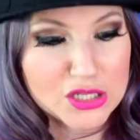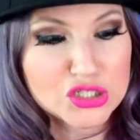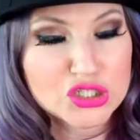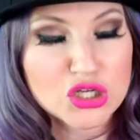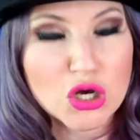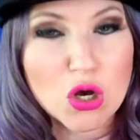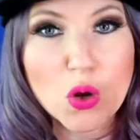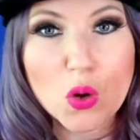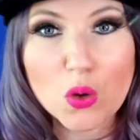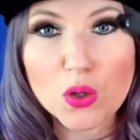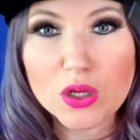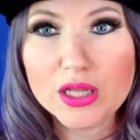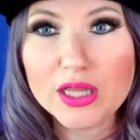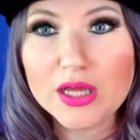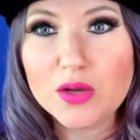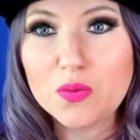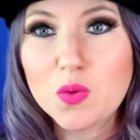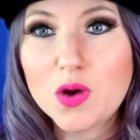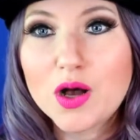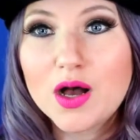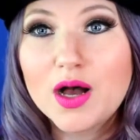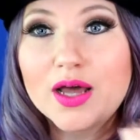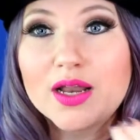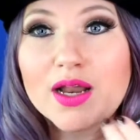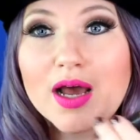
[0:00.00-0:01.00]
Totally
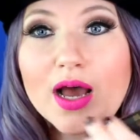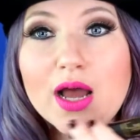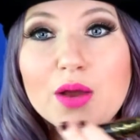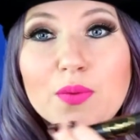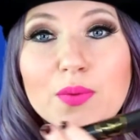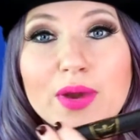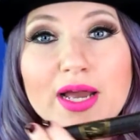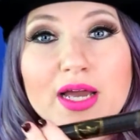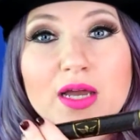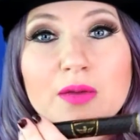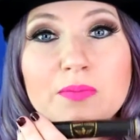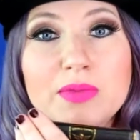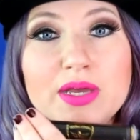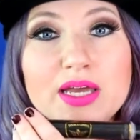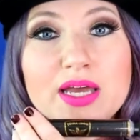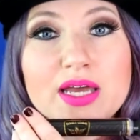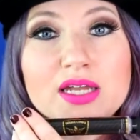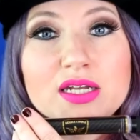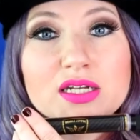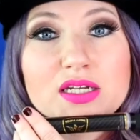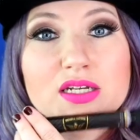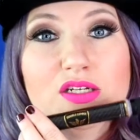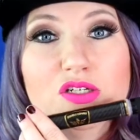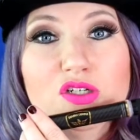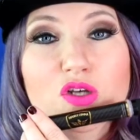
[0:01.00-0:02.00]
one I
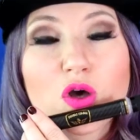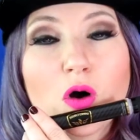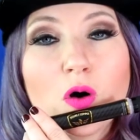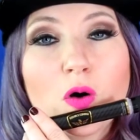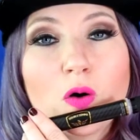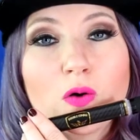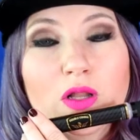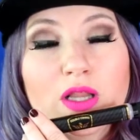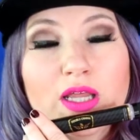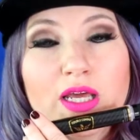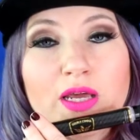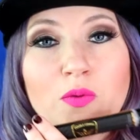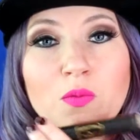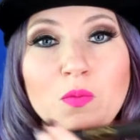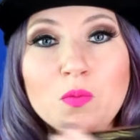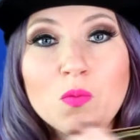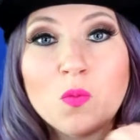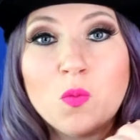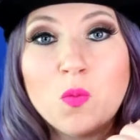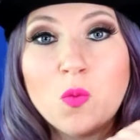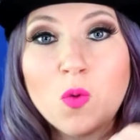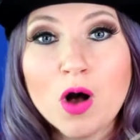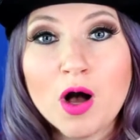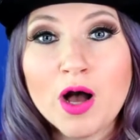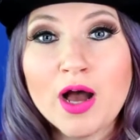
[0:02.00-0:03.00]
recommend, totally
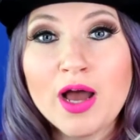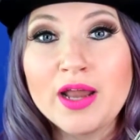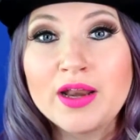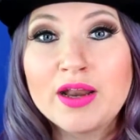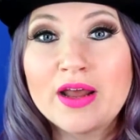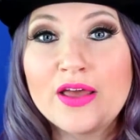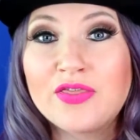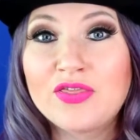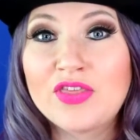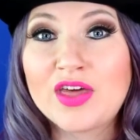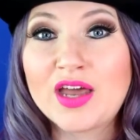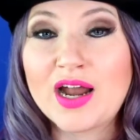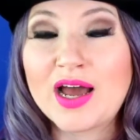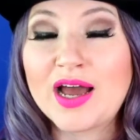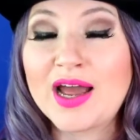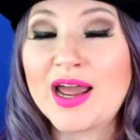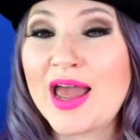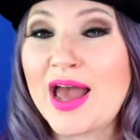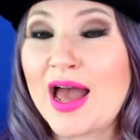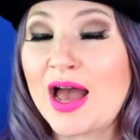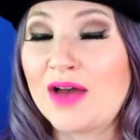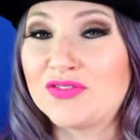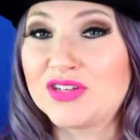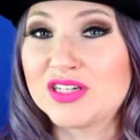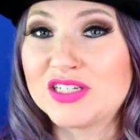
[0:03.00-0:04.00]
one that I
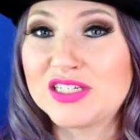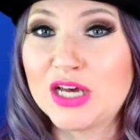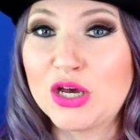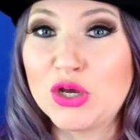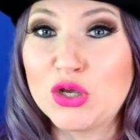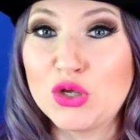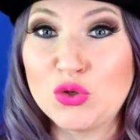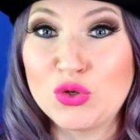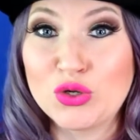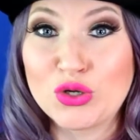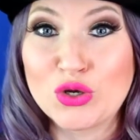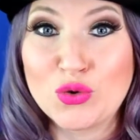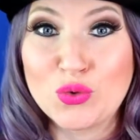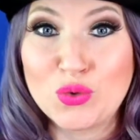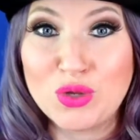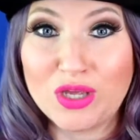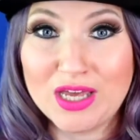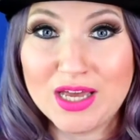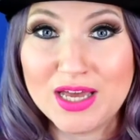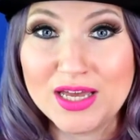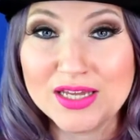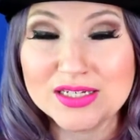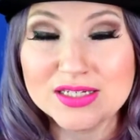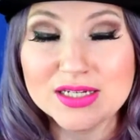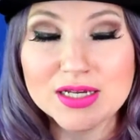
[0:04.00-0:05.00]
have to tell you to go
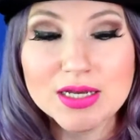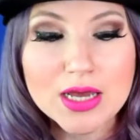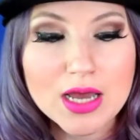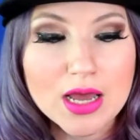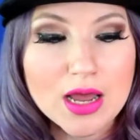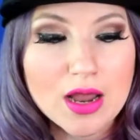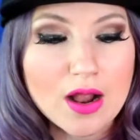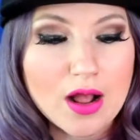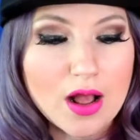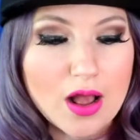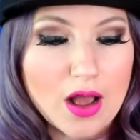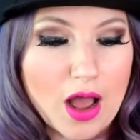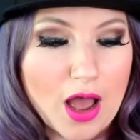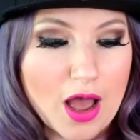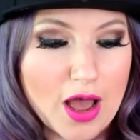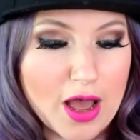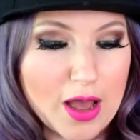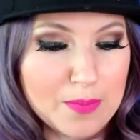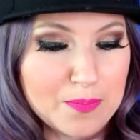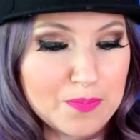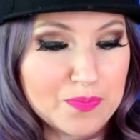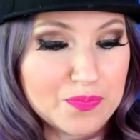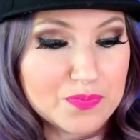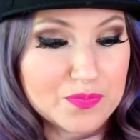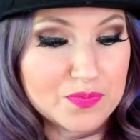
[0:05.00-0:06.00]
get.
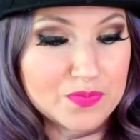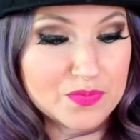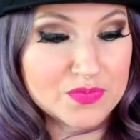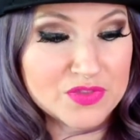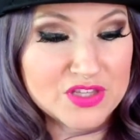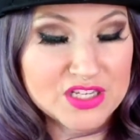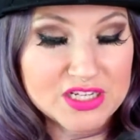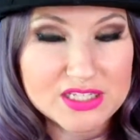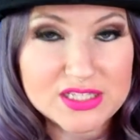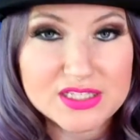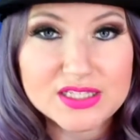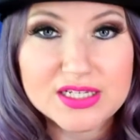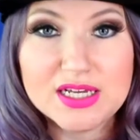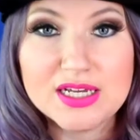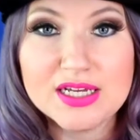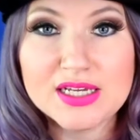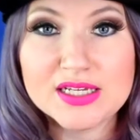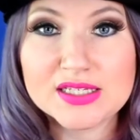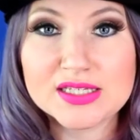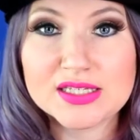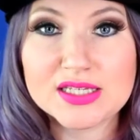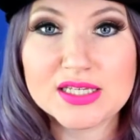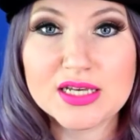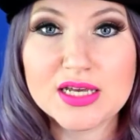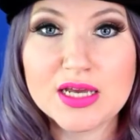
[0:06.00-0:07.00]
Um, this
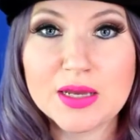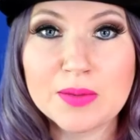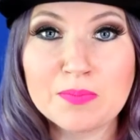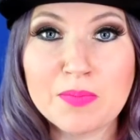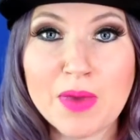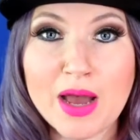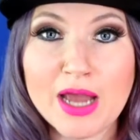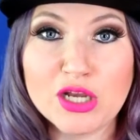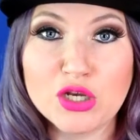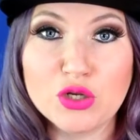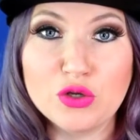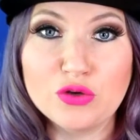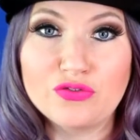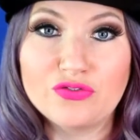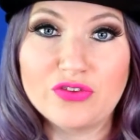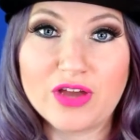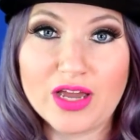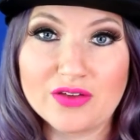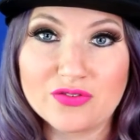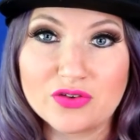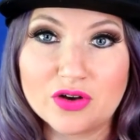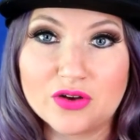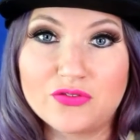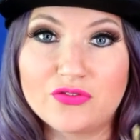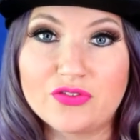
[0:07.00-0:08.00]
is my new
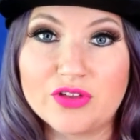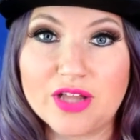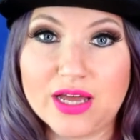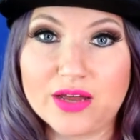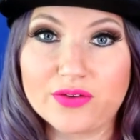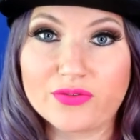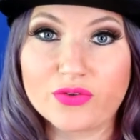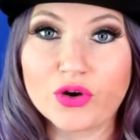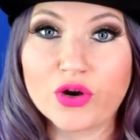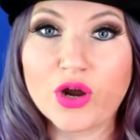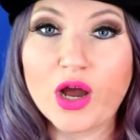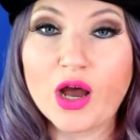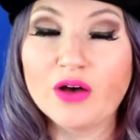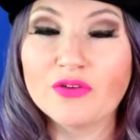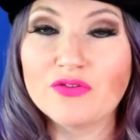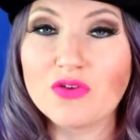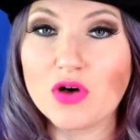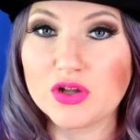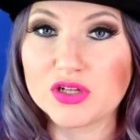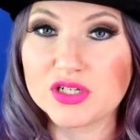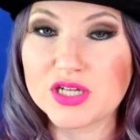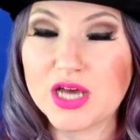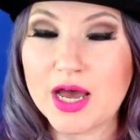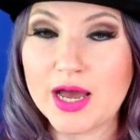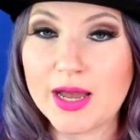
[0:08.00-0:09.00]
favorite flavor of
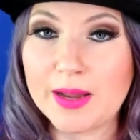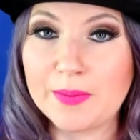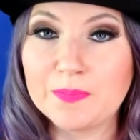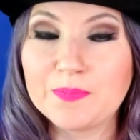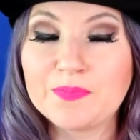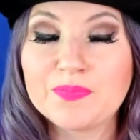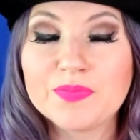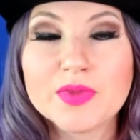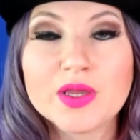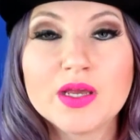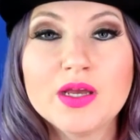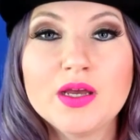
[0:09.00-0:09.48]
all time.